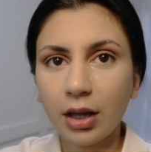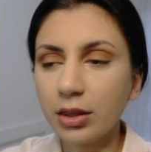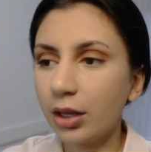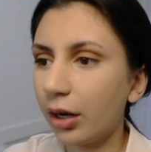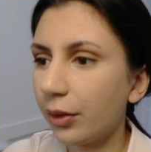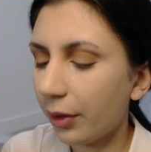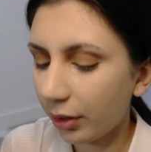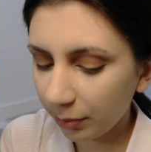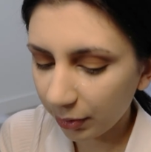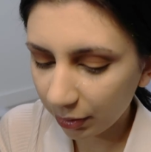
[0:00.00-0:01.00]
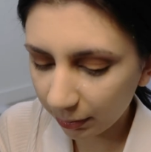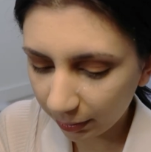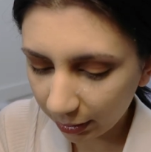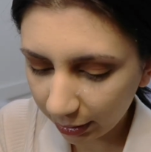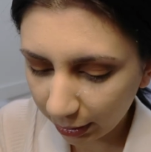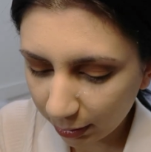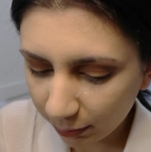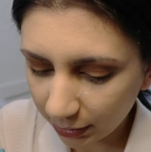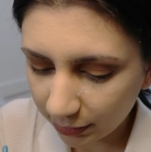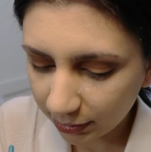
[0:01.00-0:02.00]
And then I thought about applying
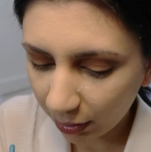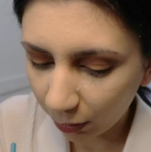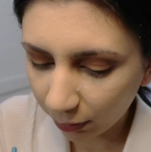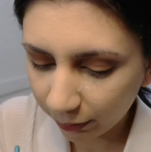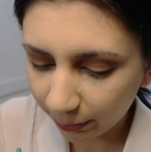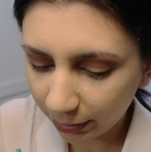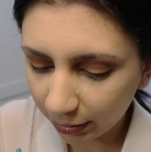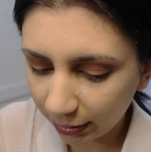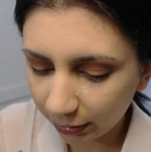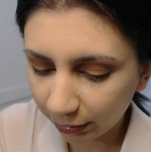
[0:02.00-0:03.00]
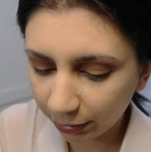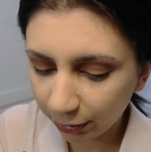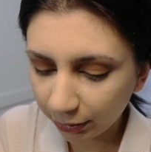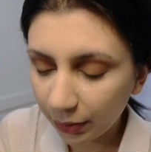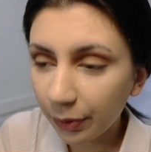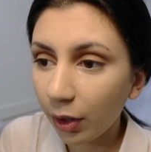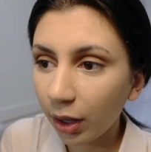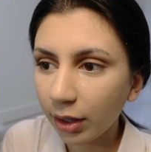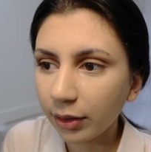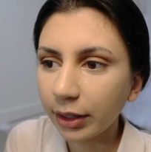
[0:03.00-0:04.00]
myself, but I literally
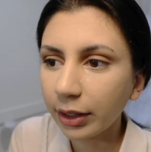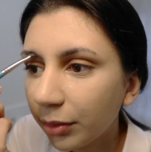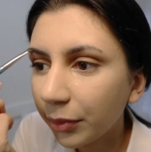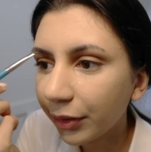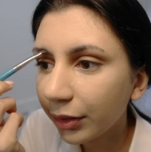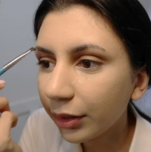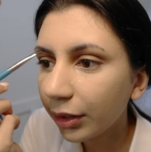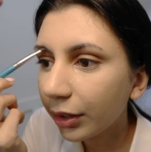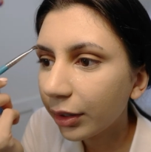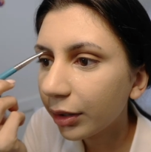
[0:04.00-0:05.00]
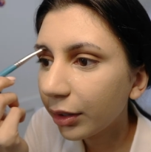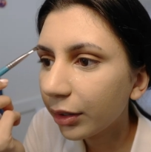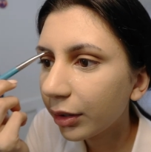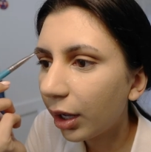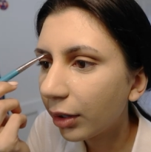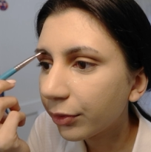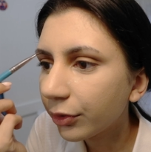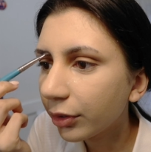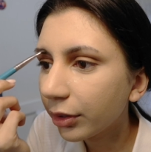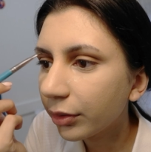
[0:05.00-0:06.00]
thought like, I'm not gonna get in.
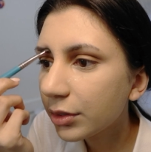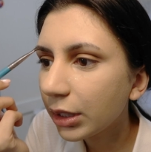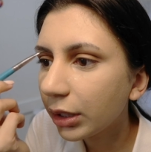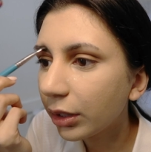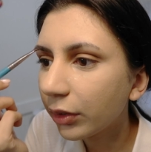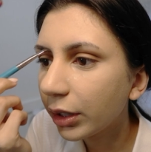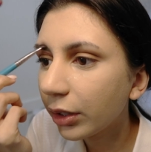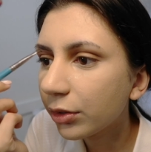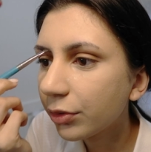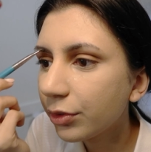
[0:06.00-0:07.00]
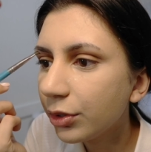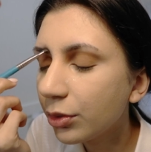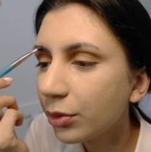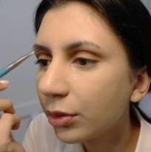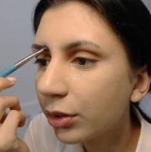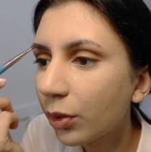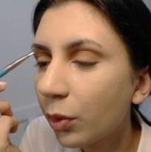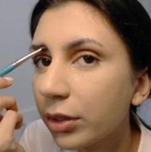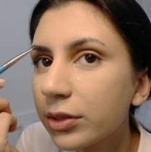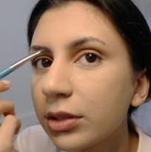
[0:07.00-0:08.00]
After taking like a few
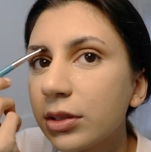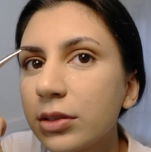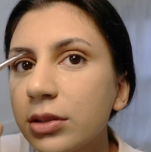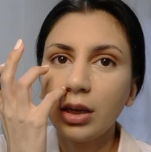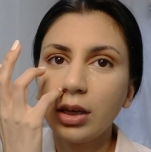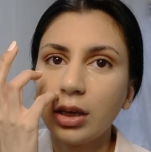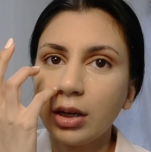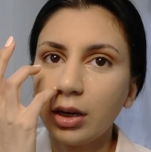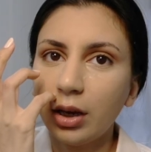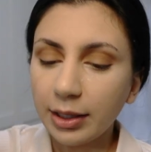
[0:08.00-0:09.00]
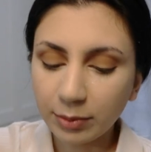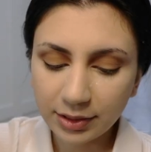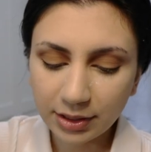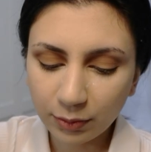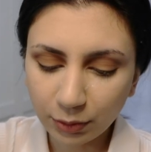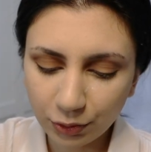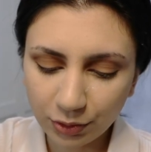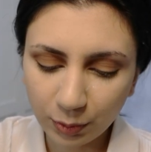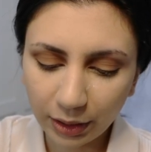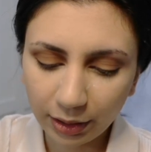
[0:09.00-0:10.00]
courses in Edmonton, which
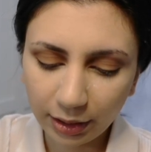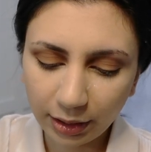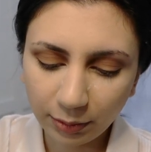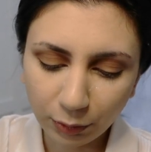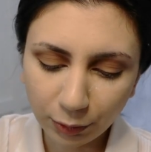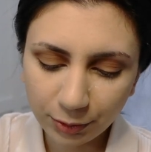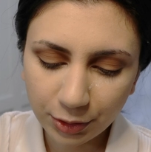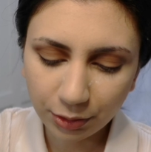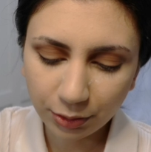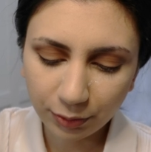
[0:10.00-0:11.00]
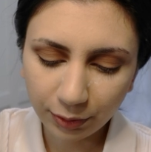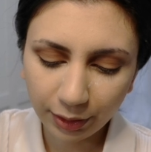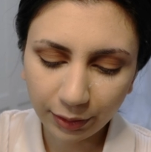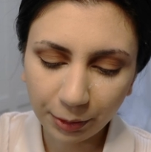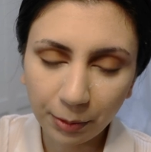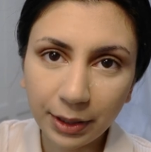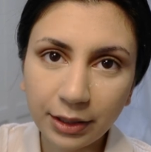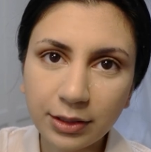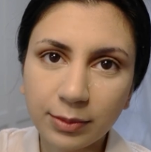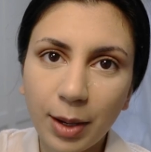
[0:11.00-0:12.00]
is where I had moved to for a little bit
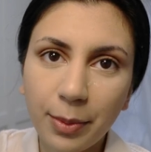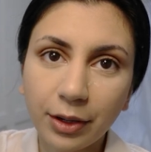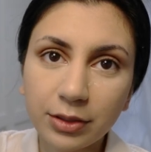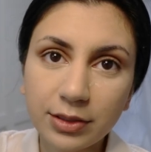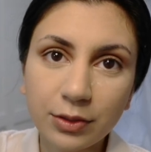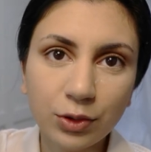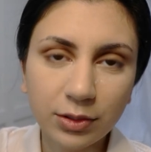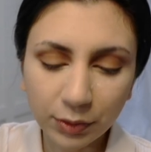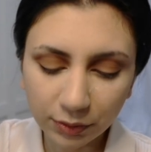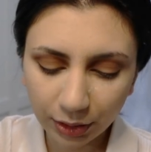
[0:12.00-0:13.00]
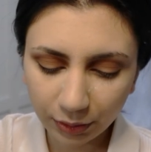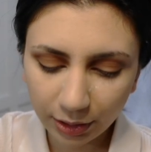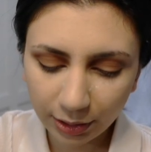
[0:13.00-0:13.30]
because my parents had just moved out